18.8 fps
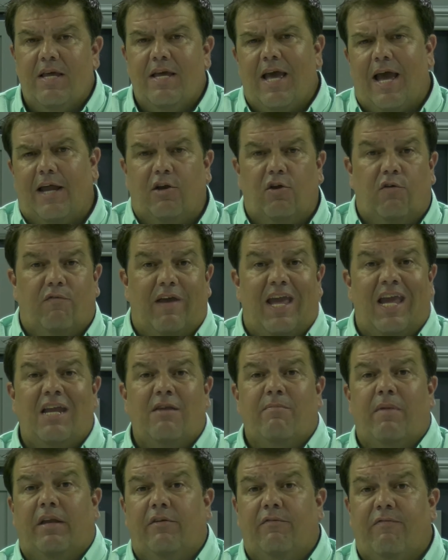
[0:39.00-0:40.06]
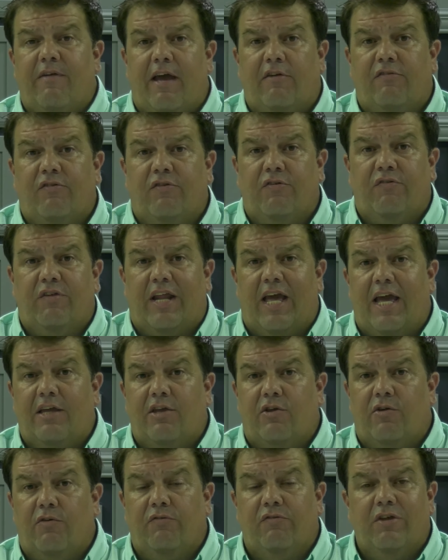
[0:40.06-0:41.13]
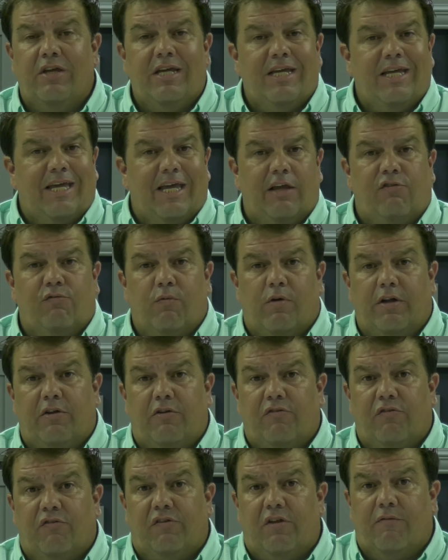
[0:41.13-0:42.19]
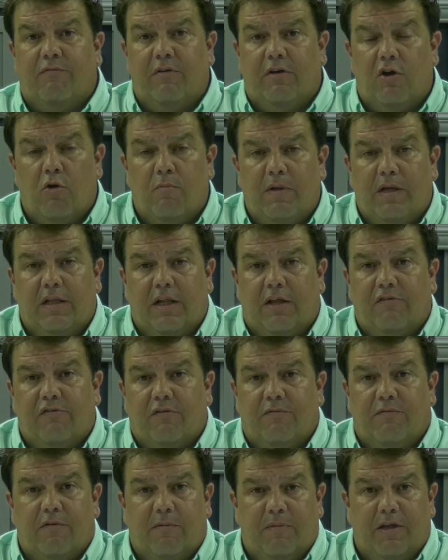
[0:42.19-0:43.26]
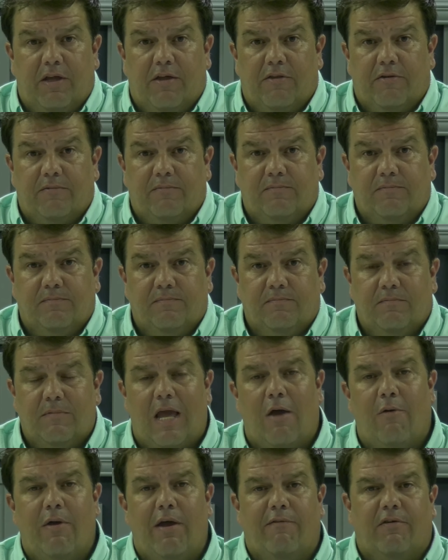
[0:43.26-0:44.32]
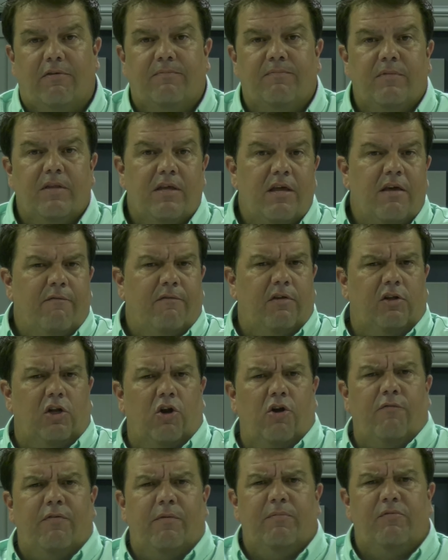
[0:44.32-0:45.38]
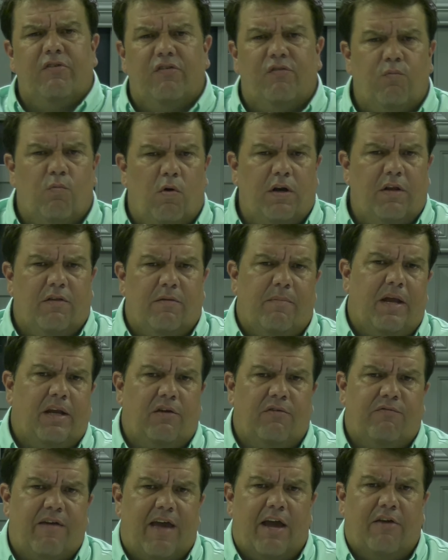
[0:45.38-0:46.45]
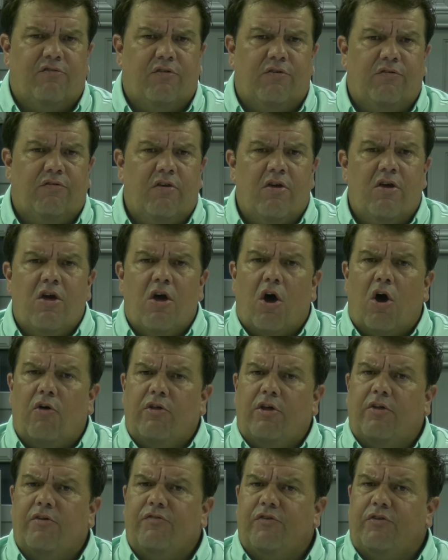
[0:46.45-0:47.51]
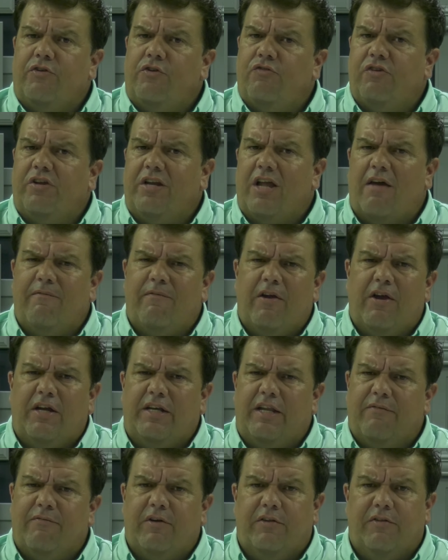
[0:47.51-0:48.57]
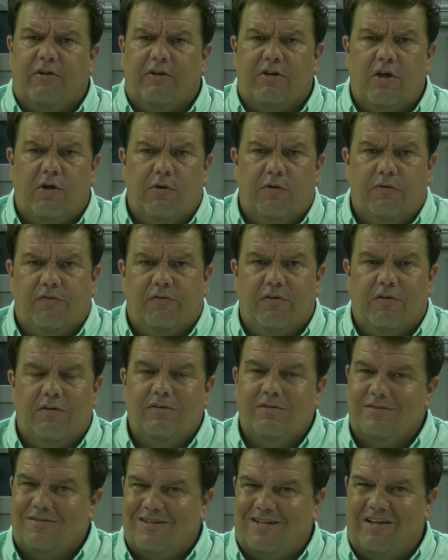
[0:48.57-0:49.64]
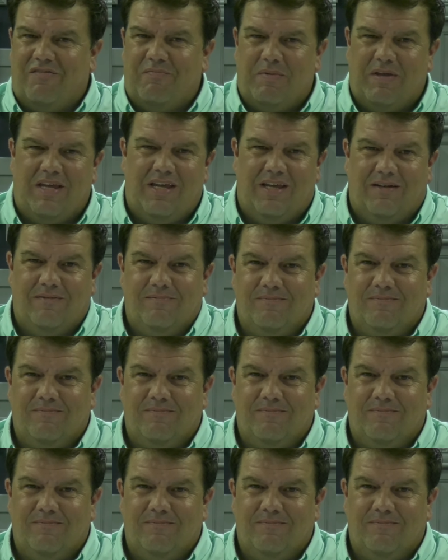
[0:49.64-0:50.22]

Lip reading: I know of 8 manufacturers that I use. Each one uses different nomenclature from the other. However, if you learn from just one of the manufacturers, all the others are usually not very different in their codes. So let's begin.